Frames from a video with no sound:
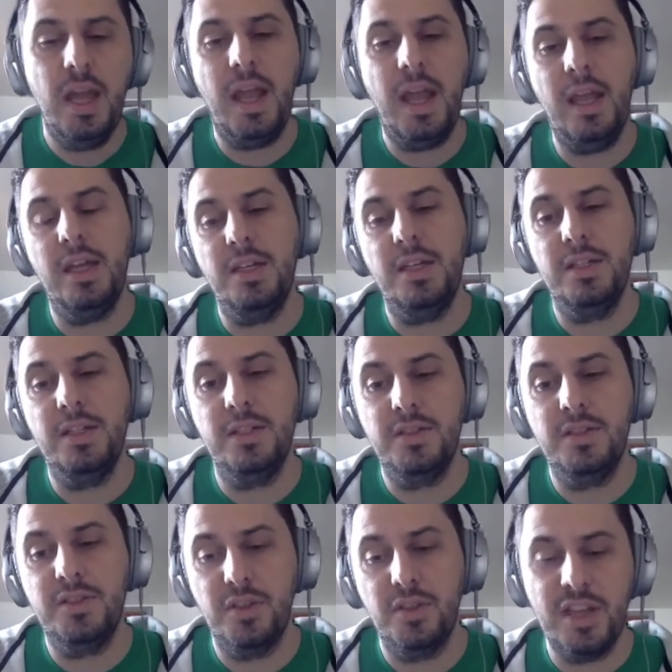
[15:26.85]
And
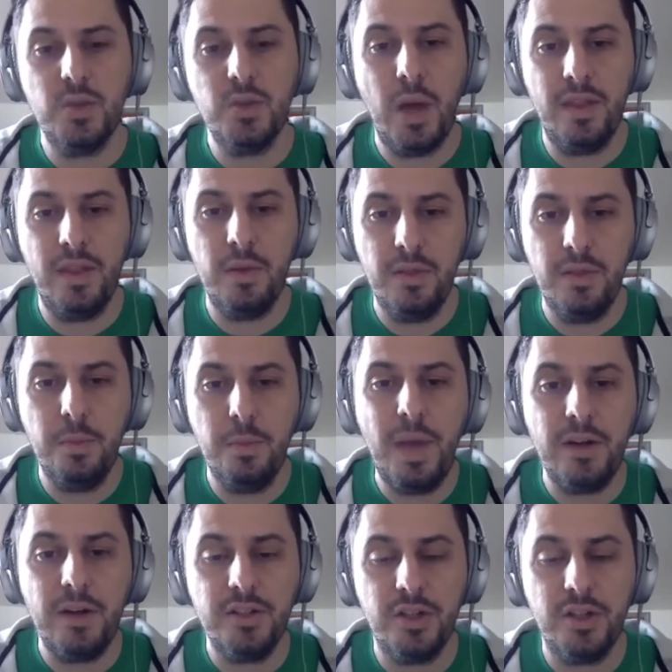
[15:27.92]
so that's why the
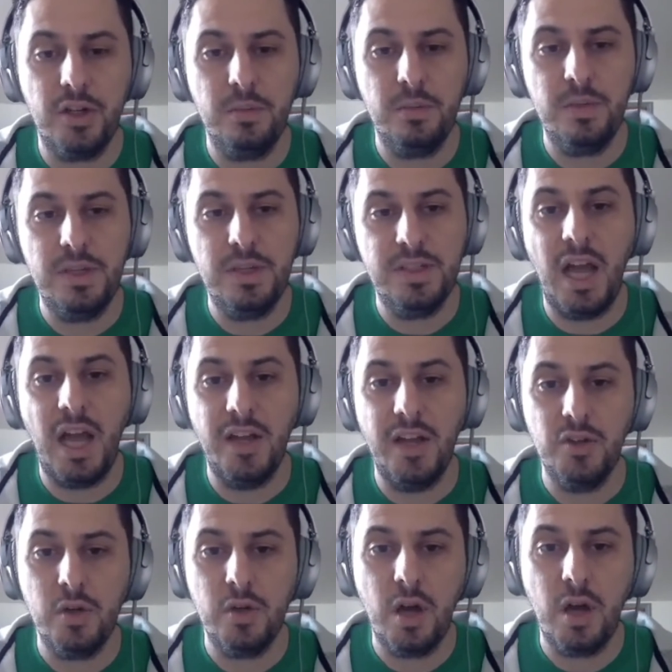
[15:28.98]
better term is
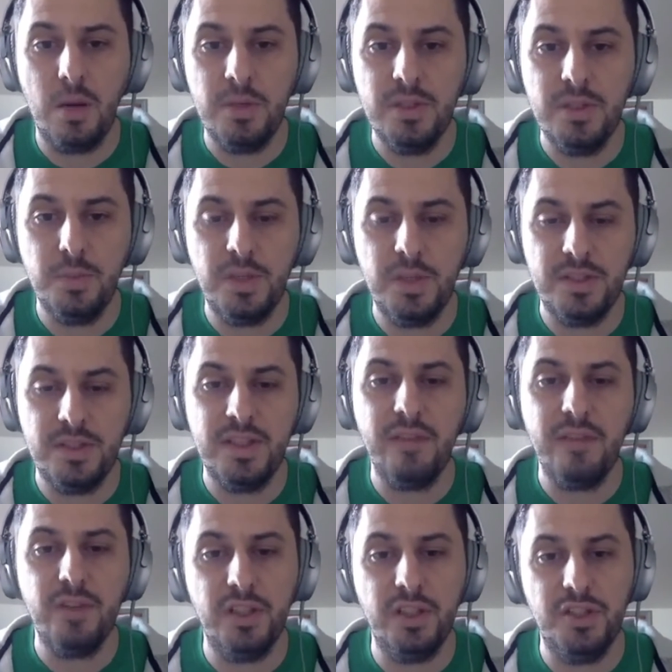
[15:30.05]
hydrocarbons, but it's
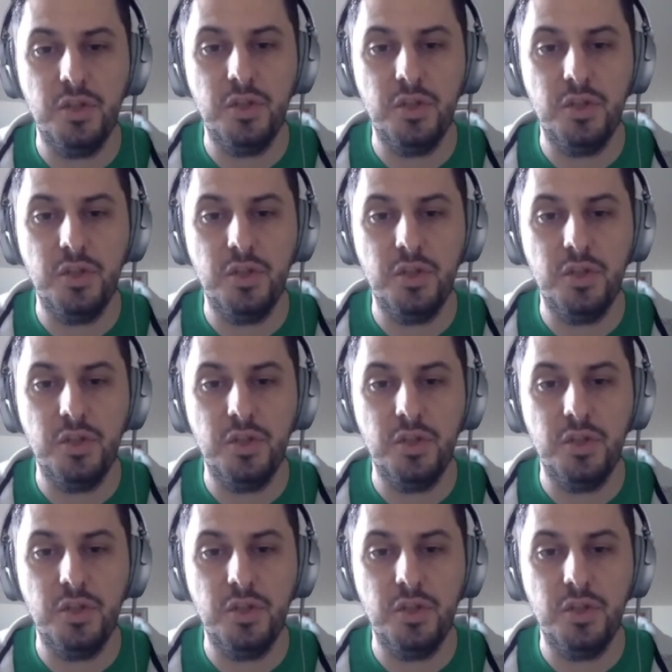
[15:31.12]
definitely